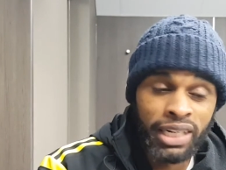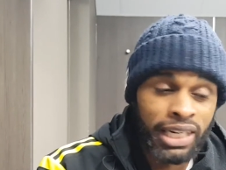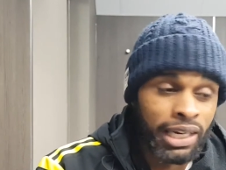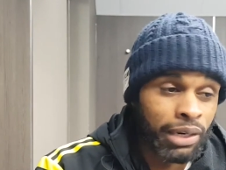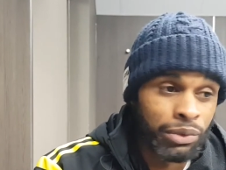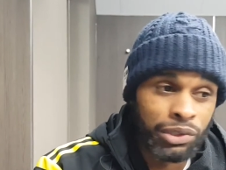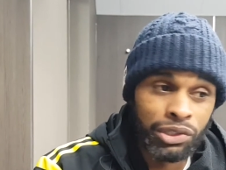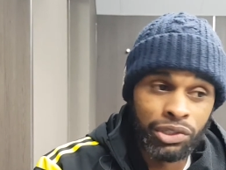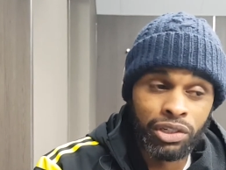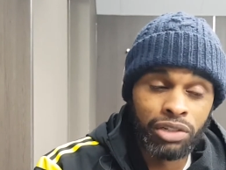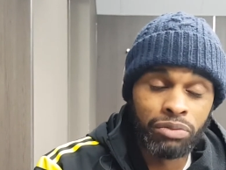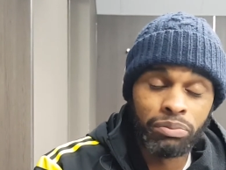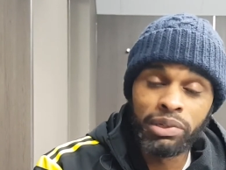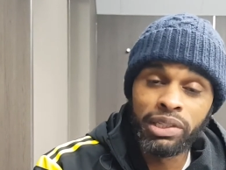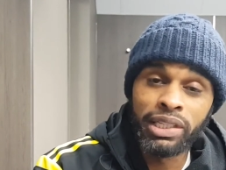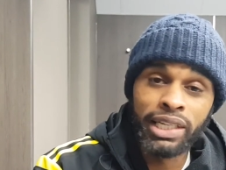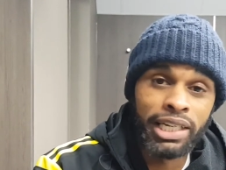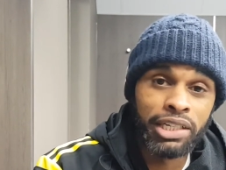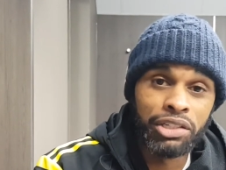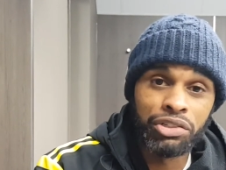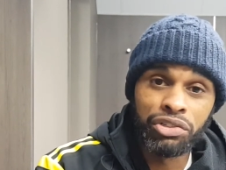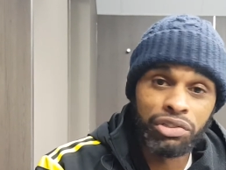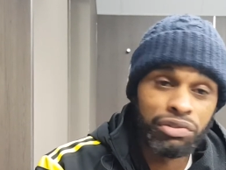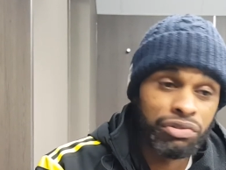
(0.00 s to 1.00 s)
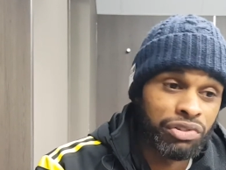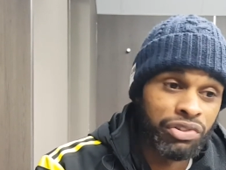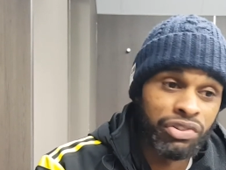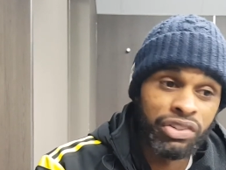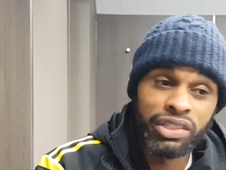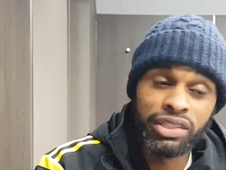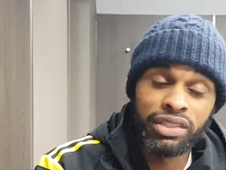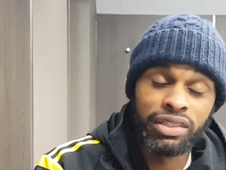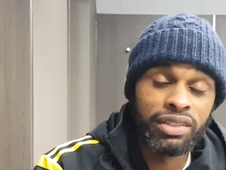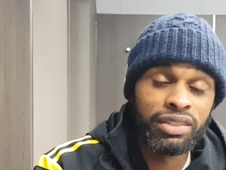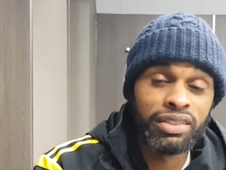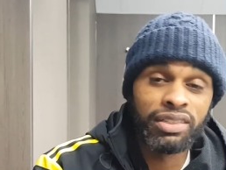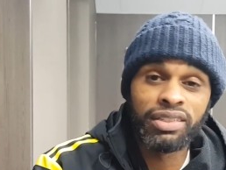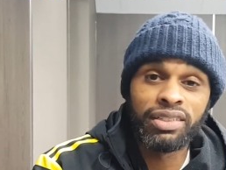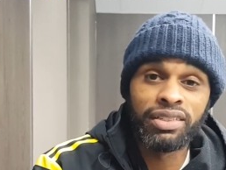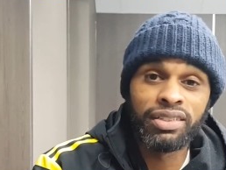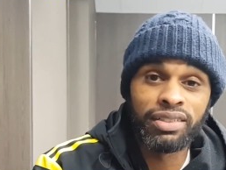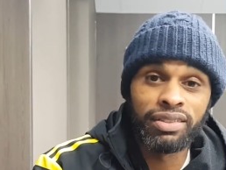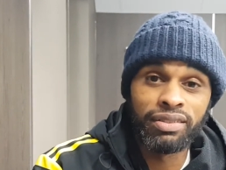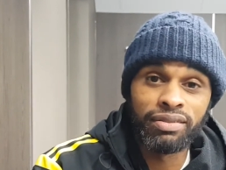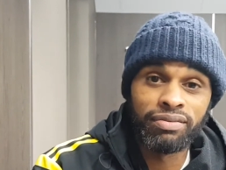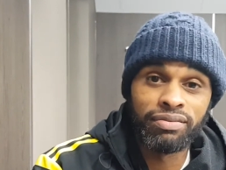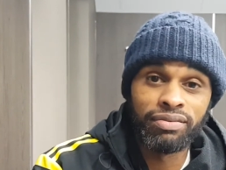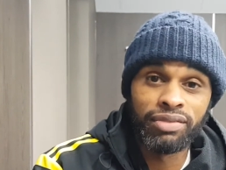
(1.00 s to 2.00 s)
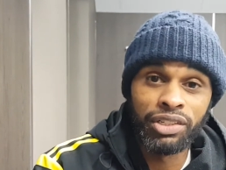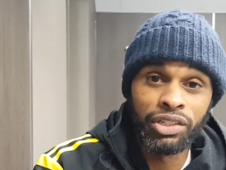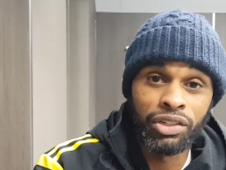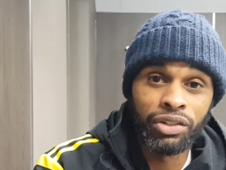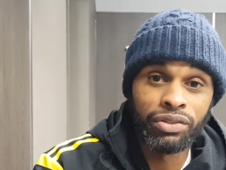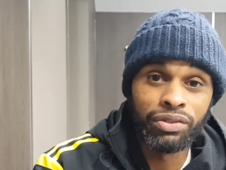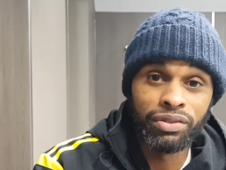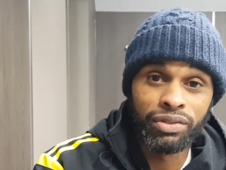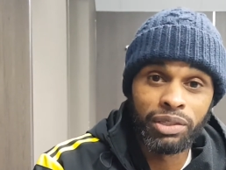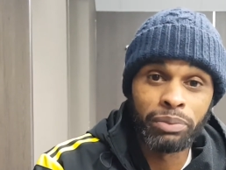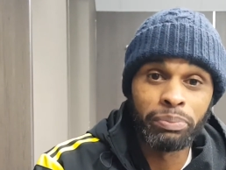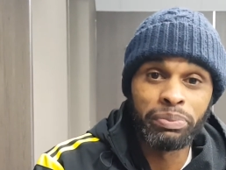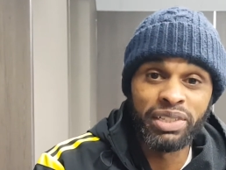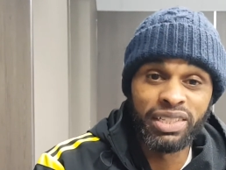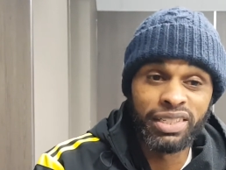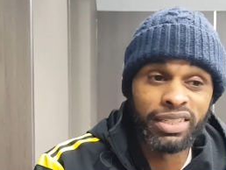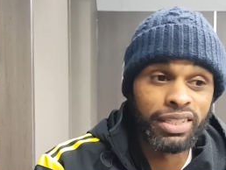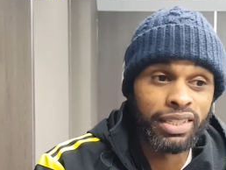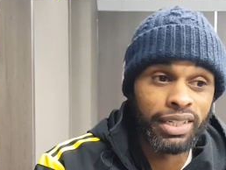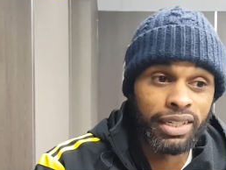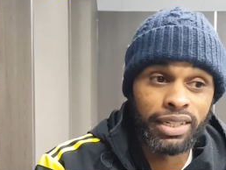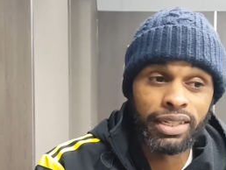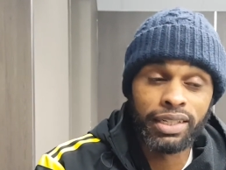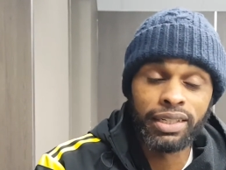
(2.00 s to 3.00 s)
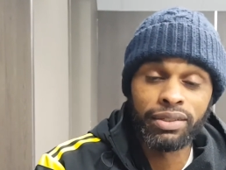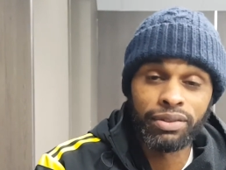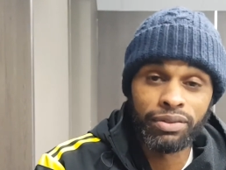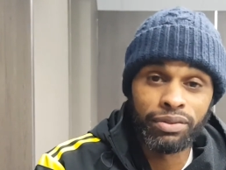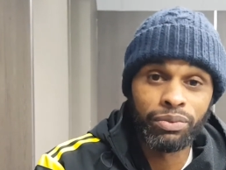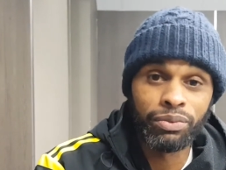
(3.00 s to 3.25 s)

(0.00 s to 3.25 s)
Now it's going to be dangerous for the rest of the season. You know, it's the business end now.